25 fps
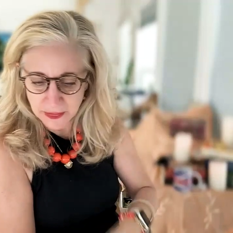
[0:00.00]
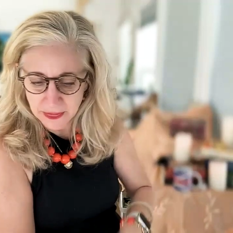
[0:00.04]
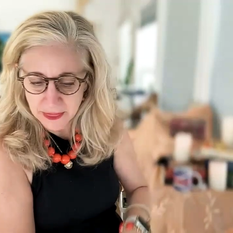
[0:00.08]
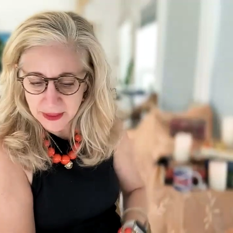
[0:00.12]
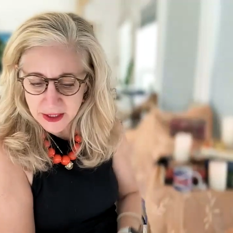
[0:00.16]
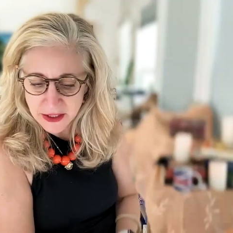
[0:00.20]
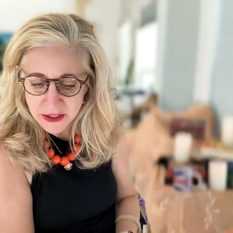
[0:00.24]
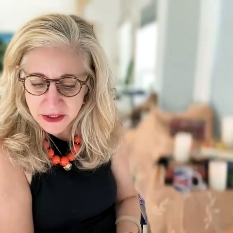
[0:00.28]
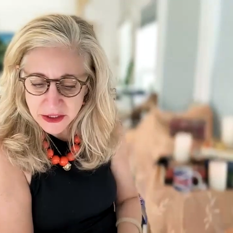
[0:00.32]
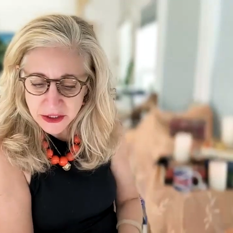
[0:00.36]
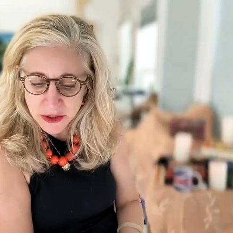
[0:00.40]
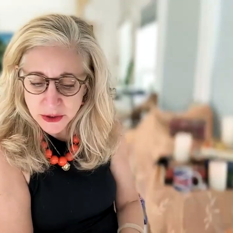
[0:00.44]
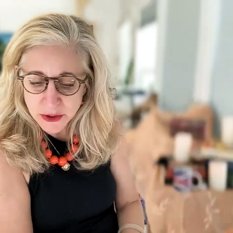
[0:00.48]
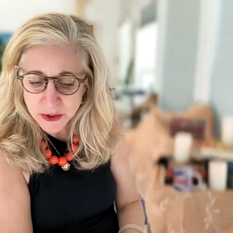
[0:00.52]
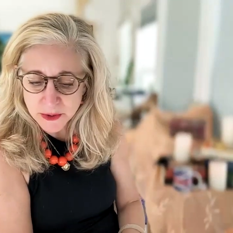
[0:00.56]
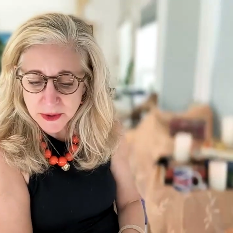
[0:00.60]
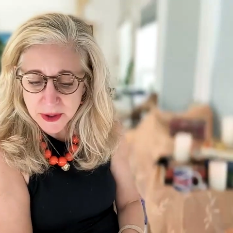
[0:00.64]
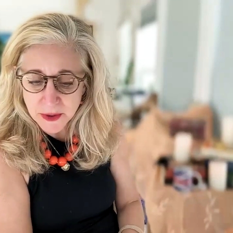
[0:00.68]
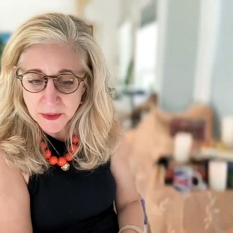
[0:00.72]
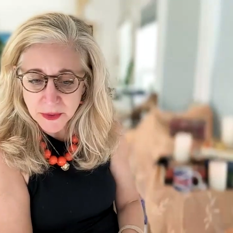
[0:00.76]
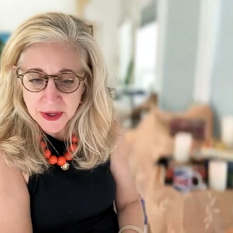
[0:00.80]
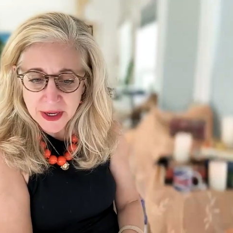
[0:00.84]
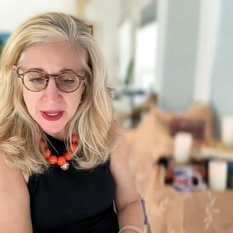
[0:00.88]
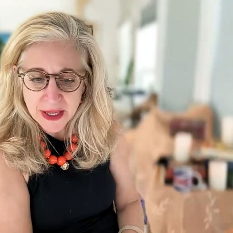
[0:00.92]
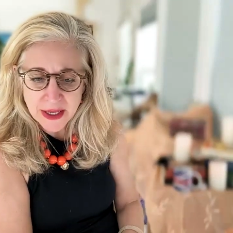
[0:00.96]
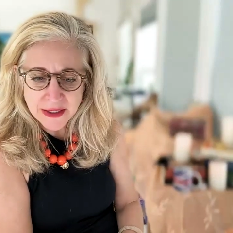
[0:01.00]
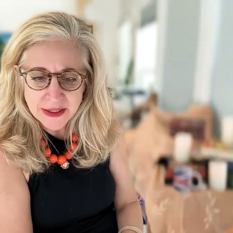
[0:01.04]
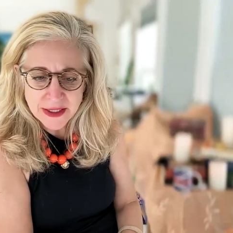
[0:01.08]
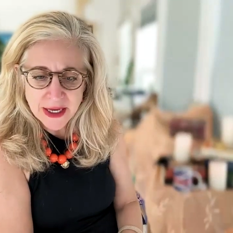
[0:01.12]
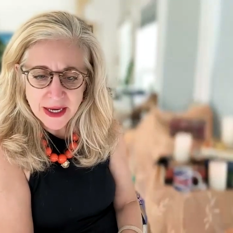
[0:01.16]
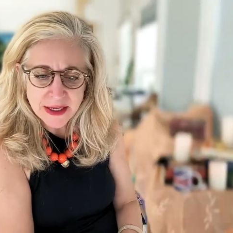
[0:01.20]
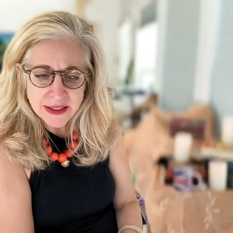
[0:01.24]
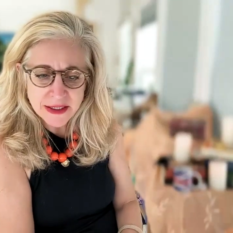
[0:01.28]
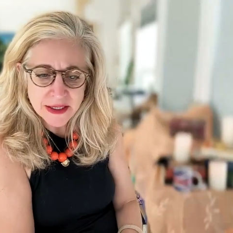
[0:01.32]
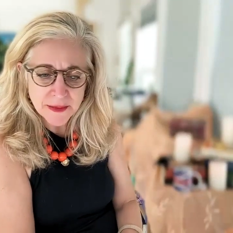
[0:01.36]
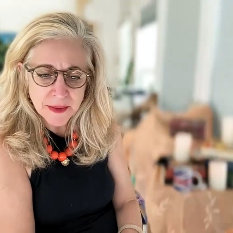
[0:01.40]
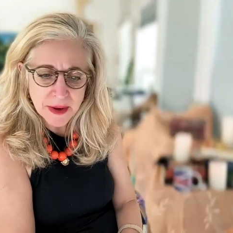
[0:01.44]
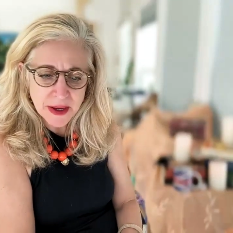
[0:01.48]
Excuse me. When he
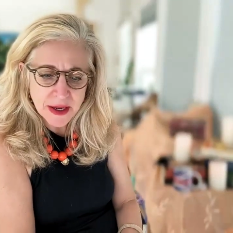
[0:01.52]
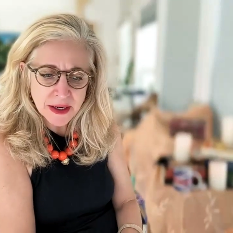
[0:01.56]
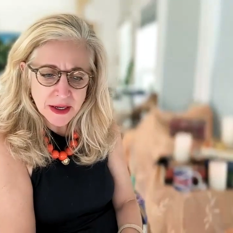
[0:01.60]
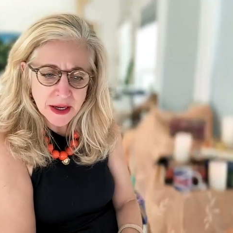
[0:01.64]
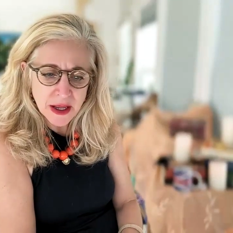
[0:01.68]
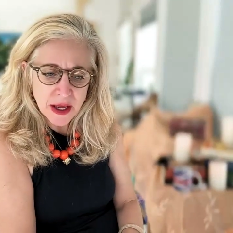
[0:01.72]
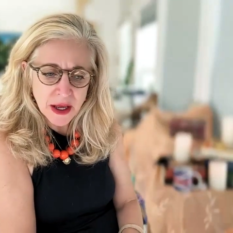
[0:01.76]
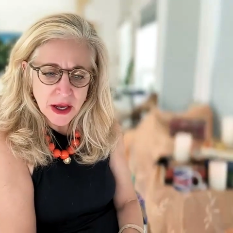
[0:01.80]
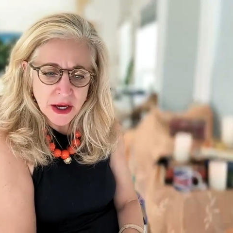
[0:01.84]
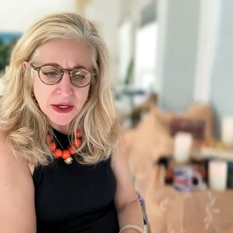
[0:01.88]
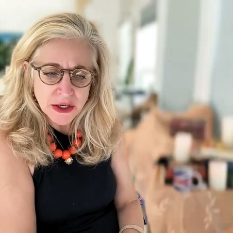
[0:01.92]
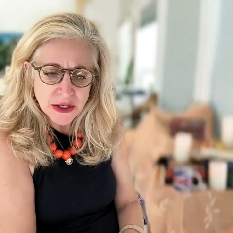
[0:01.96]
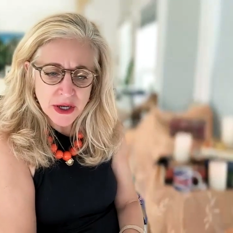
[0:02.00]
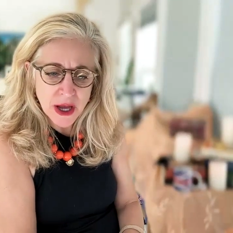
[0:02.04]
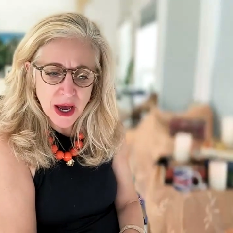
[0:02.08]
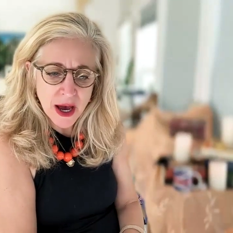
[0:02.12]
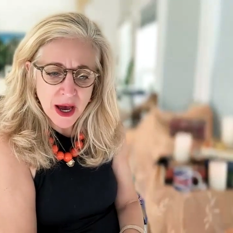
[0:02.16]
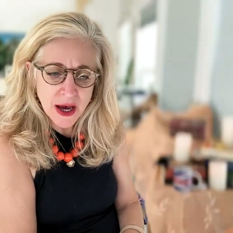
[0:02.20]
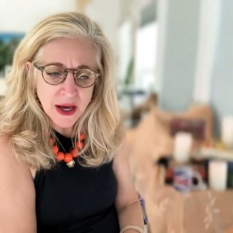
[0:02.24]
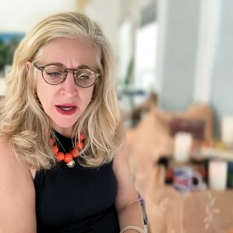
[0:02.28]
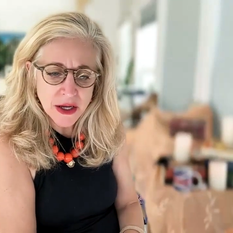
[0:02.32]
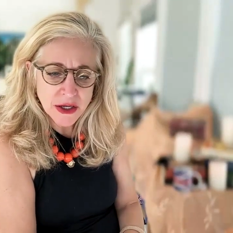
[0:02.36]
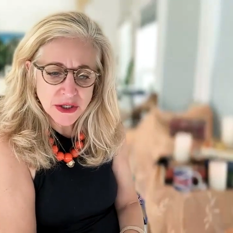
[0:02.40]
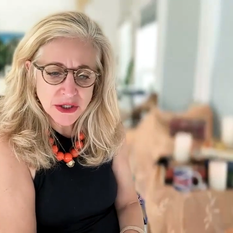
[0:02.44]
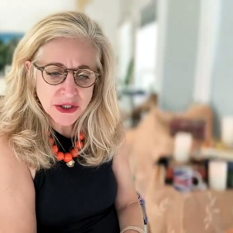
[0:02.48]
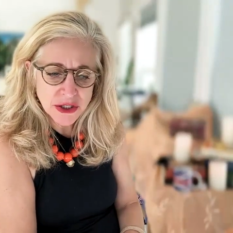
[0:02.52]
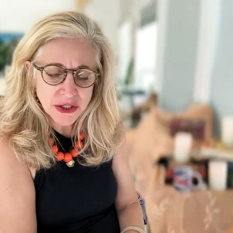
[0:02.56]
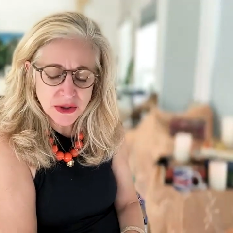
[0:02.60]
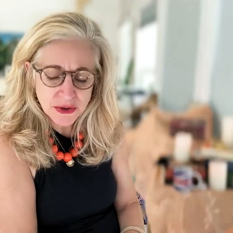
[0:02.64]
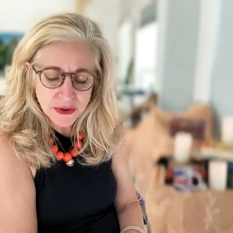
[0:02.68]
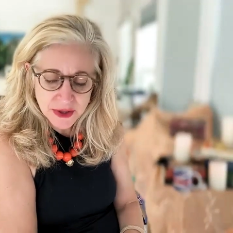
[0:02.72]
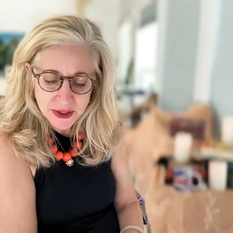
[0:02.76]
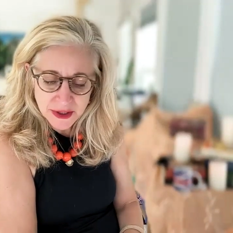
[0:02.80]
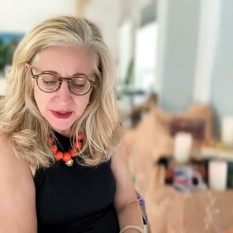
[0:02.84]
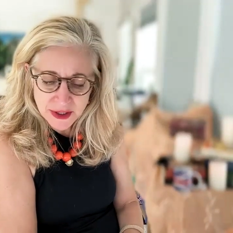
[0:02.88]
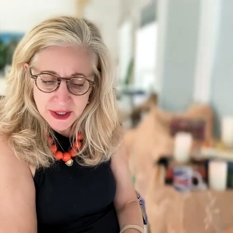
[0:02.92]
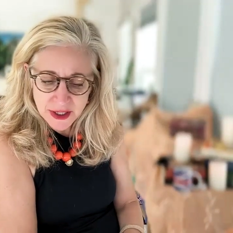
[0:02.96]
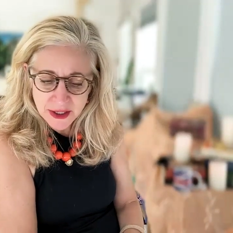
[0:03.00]
takes him in to
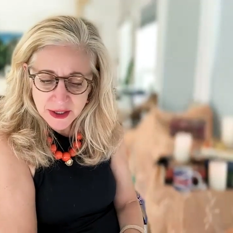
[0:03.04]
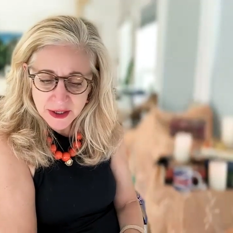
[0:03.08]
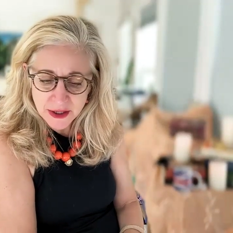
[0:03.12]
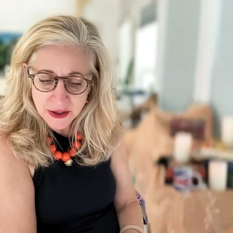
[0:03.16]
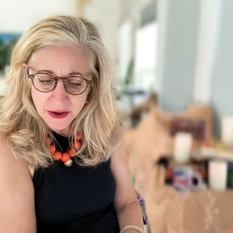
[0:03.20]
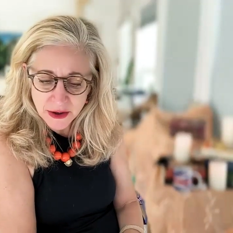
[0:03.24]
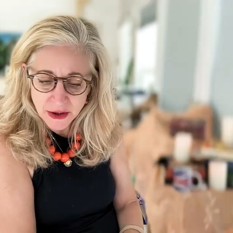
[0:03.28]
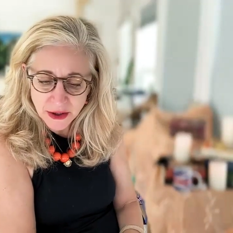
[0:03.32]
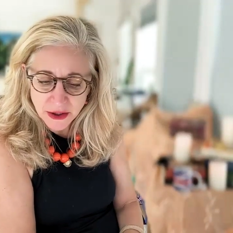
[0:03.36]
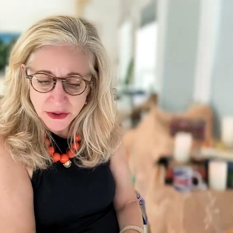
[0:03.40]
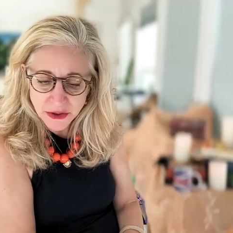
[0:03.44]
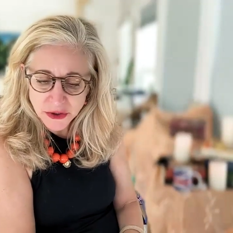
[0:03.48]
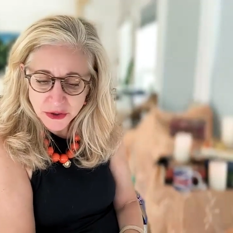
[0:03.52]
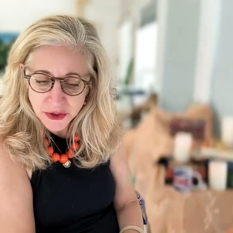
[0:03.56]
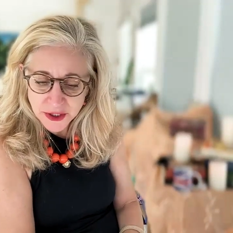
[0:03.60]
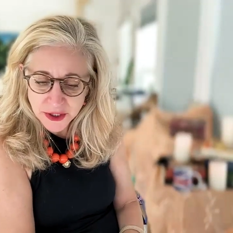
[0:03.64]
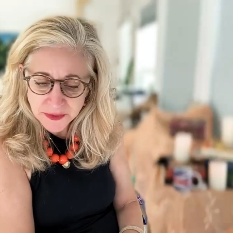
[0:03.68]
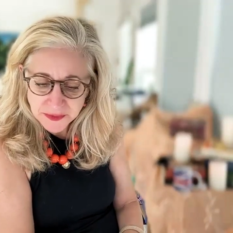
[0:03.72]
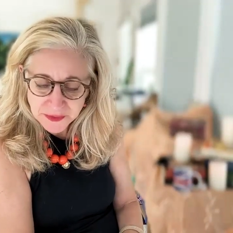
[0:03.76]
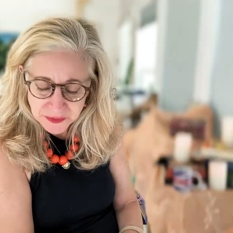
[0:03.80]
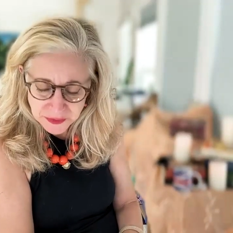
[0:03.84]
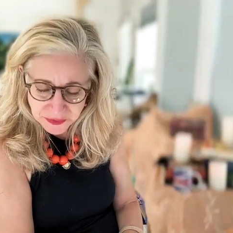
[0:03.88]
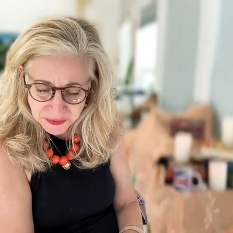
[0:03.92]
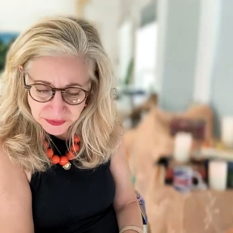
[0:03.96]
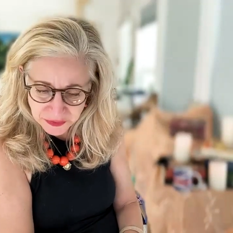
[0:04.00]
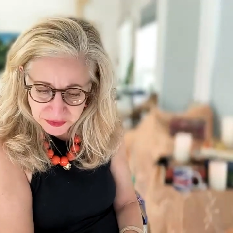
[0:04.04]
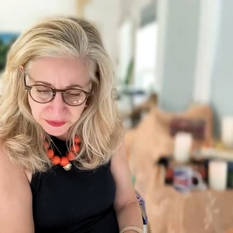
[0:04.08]
the leaky cauldron,